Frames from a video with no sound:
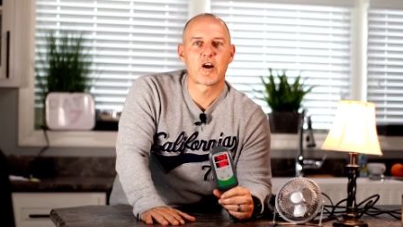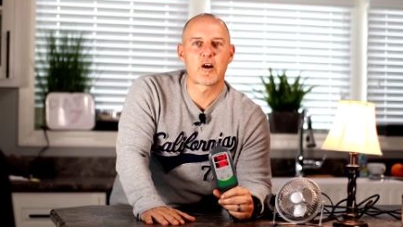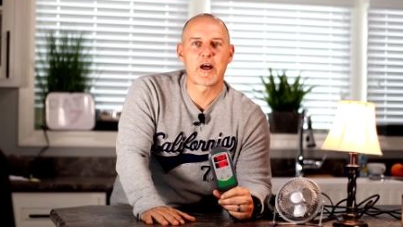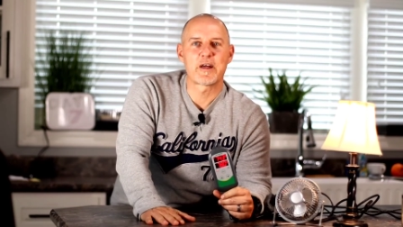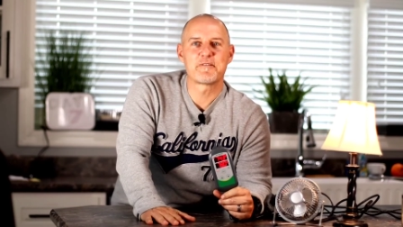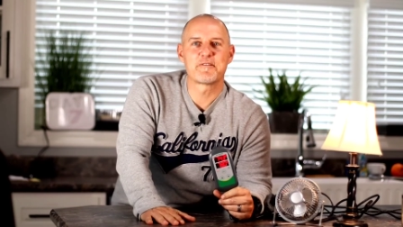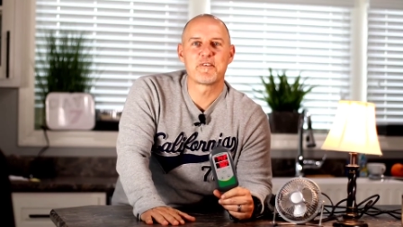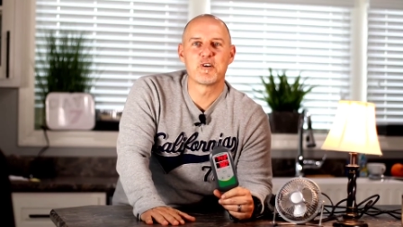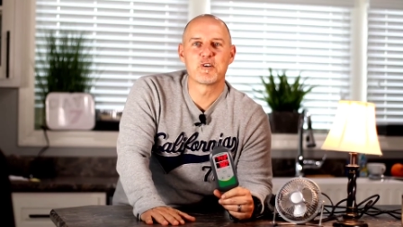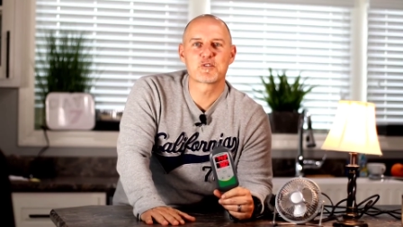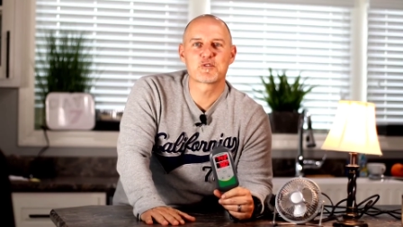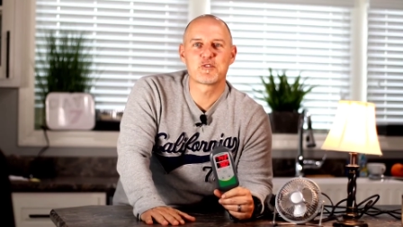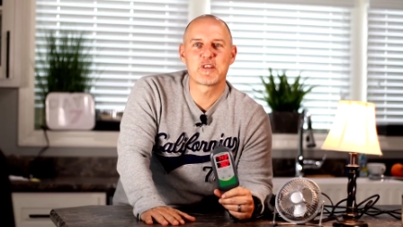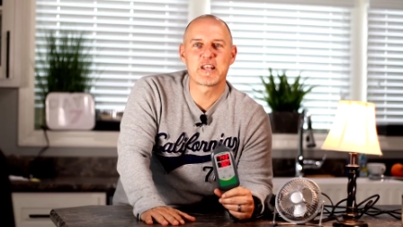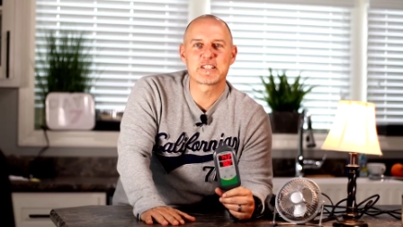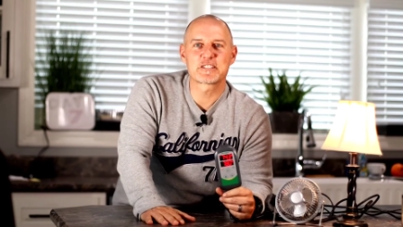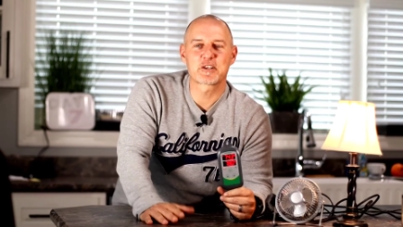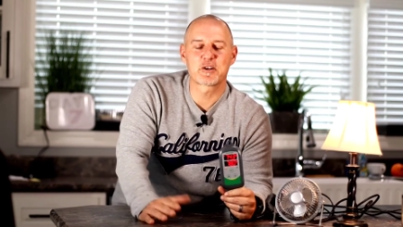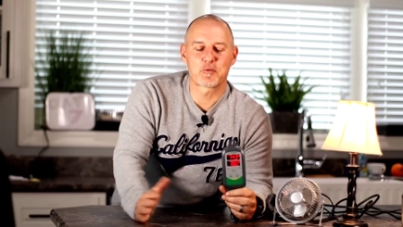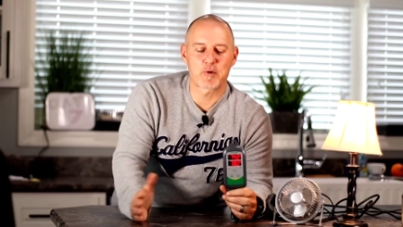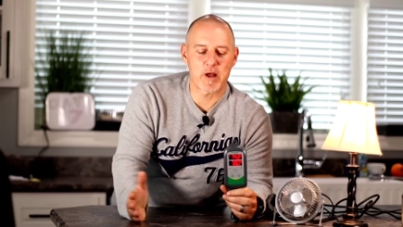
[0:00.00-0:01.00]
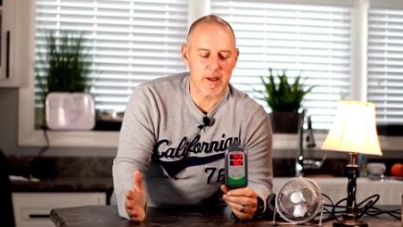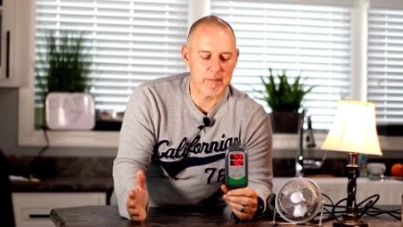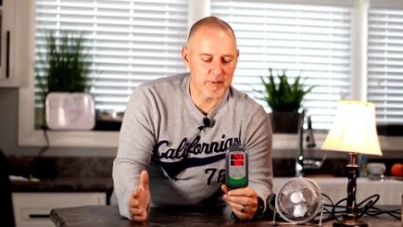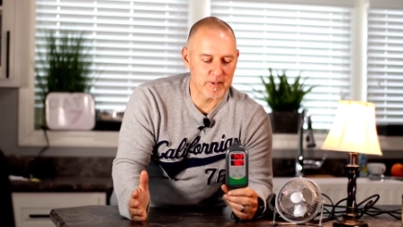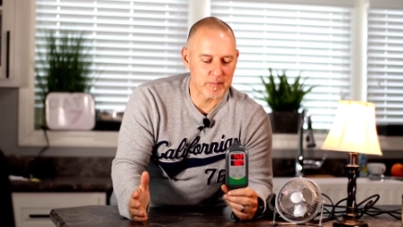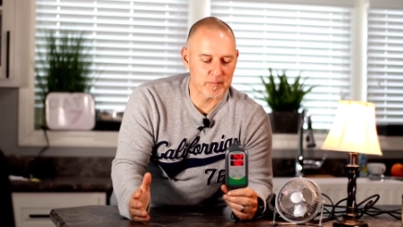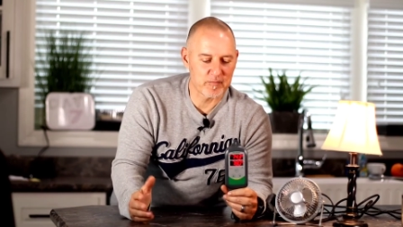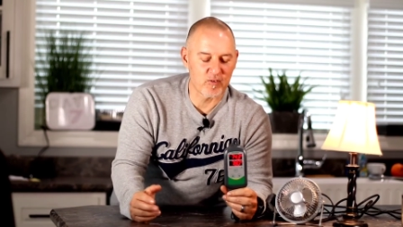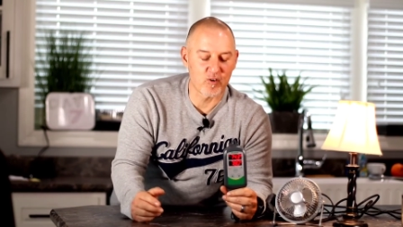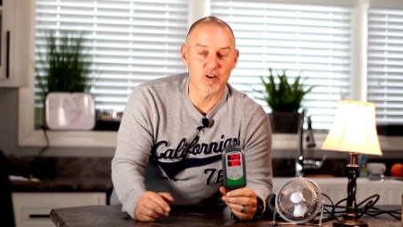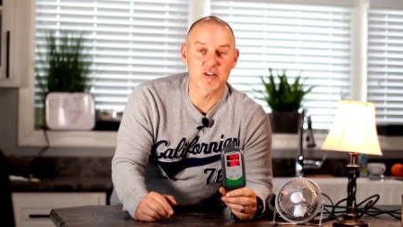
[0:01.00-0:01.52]
All right, folks, so that's going to wrap it
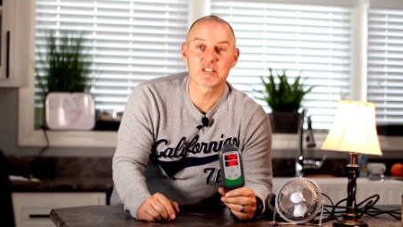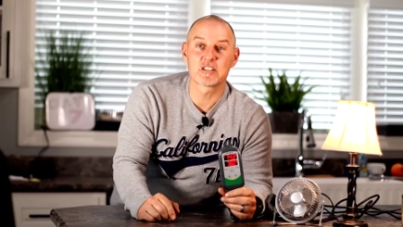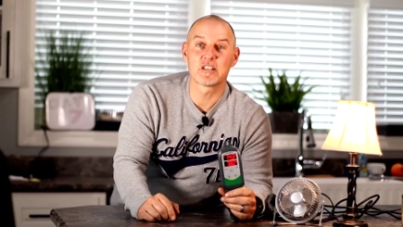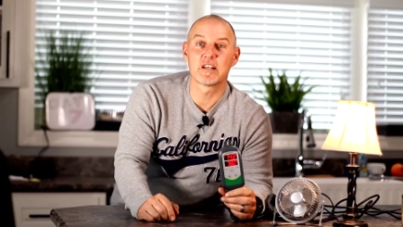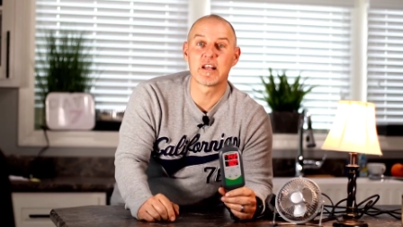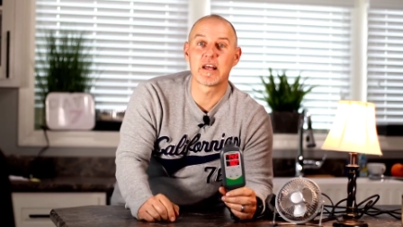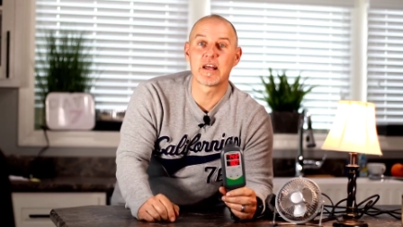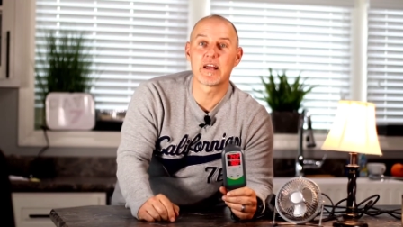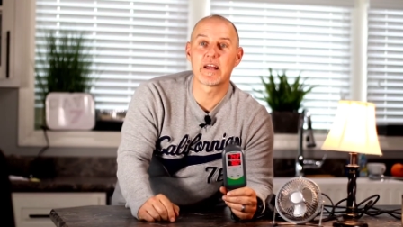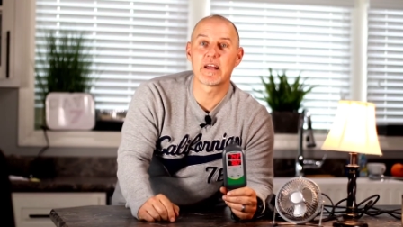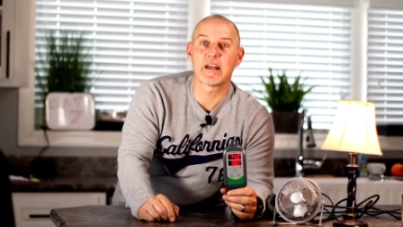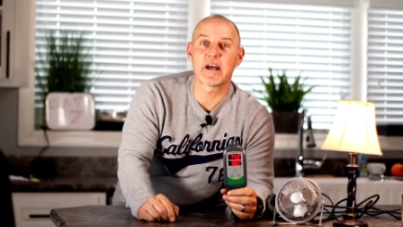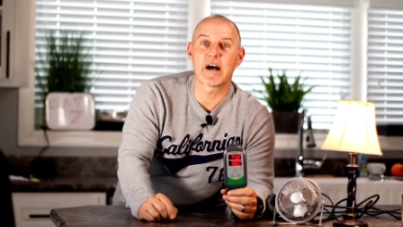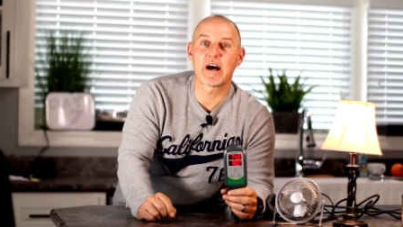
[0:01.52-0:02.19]
up for us today.